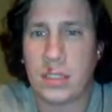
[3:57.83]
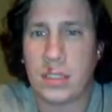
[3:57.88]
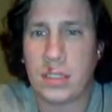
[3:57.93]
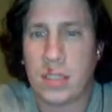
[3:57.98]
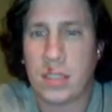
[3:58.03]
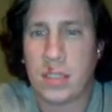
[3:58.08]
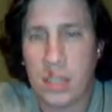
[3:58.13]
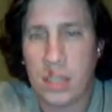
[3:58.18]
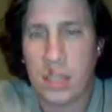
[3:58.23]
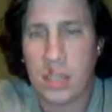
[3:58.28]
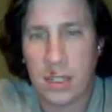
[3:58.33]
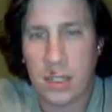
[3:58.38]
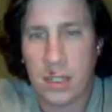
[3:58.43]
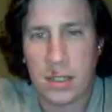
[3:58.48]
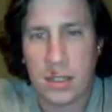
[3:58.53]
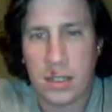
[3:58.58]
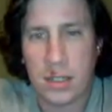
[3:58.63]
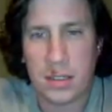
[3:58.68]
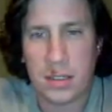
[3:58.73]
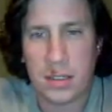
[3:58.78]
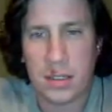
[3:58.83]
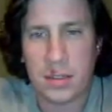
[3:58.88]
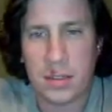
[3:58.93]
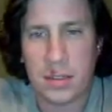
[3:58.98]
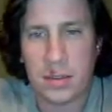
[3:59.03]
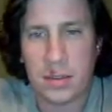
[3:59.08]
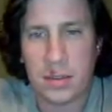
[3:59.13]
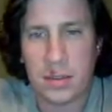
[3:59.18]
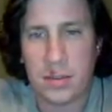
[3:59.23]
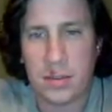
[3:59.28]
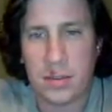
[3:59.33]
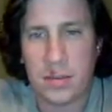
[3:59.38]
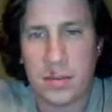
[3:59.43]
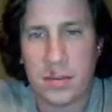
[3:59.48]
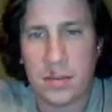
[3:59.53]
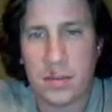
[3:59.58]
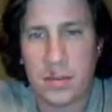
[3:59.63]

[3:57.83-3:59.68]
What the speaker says: No one is speaking in this clip.